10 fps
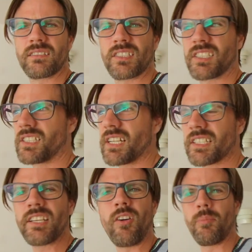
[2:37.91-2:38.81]

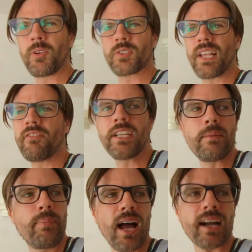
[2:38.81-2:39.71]
60, almost
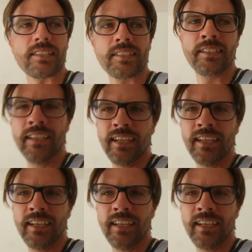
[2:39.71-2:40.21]
70 bucks.